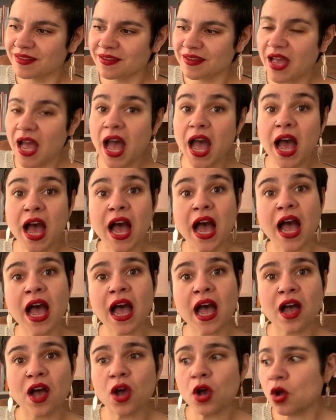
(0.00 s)

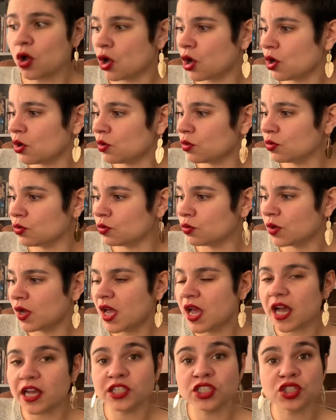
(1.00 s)
Aha! Oh ho!
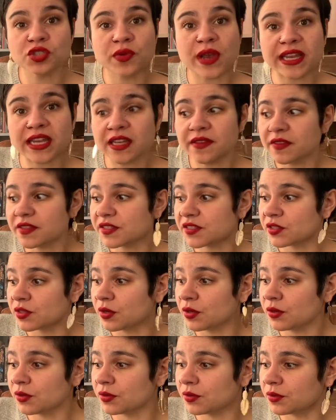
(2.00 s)
A track in the
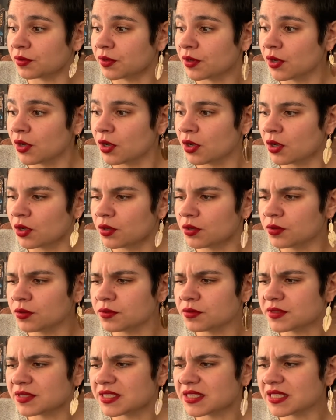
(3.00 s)
snow.
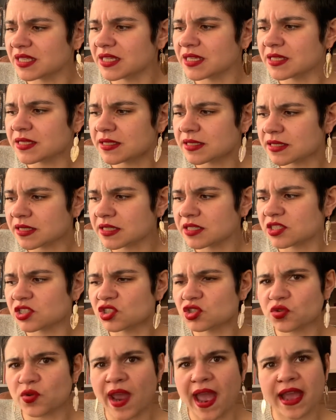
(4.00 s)
Whose is this
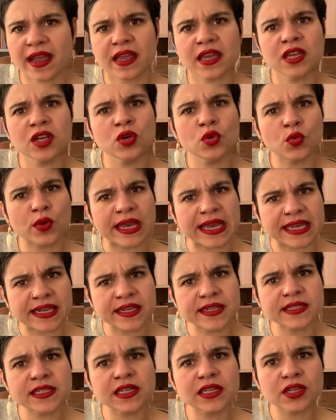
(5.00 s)
track and where
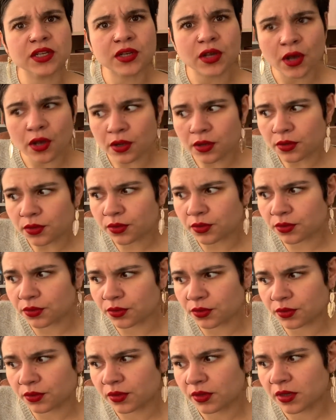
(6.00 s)
does it
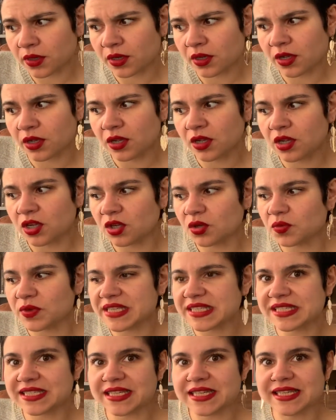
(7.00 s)
go?
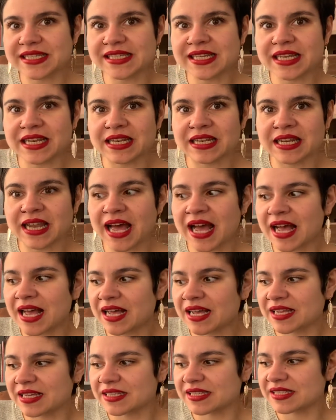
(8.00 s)
Whiskers at
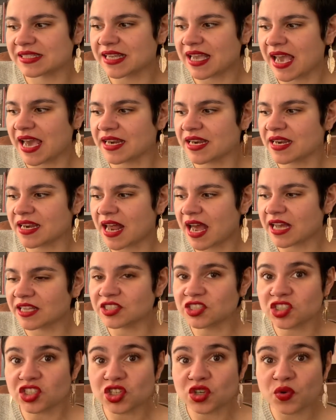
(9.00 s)
last and an
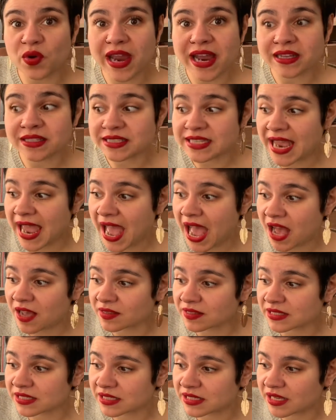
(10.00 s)
underground
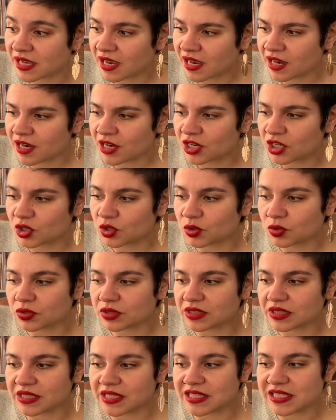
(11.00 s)
house. Could
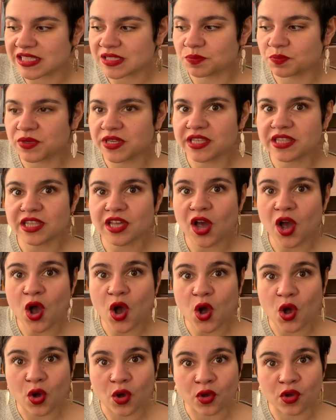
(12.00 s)
this be the
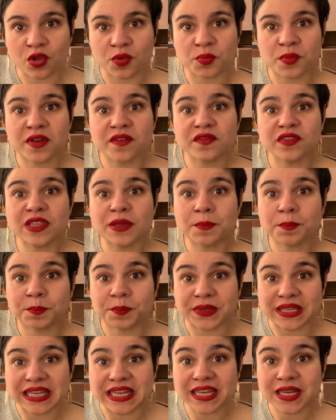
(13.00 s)
home of the
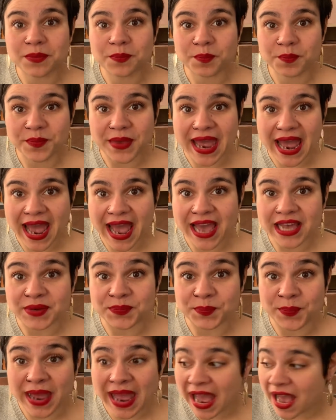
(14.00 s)
big bad
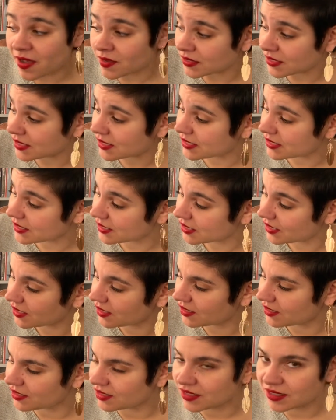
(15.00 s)
mouse?
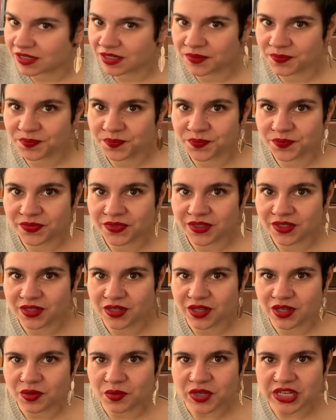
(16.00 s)

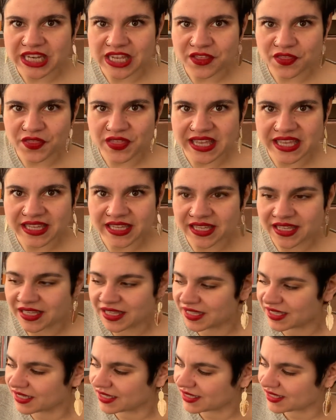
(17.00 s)
What do you think?
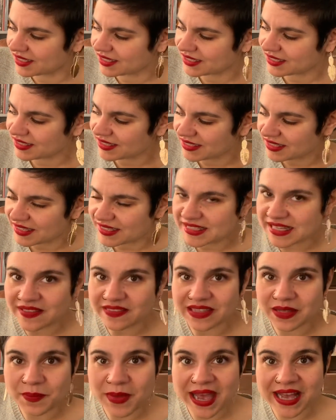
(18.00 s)
Is that
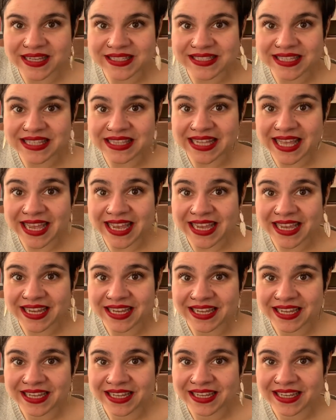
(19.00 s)
the mouse in there?
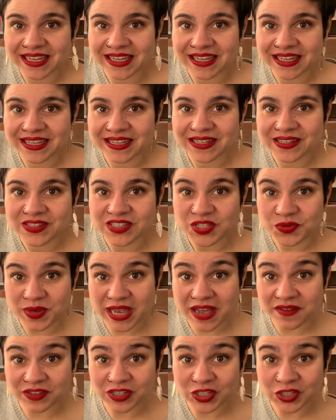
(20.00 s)
Shall we
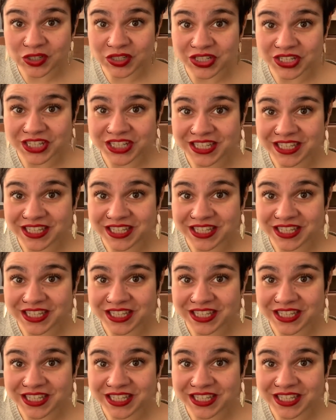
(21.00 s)
have a look?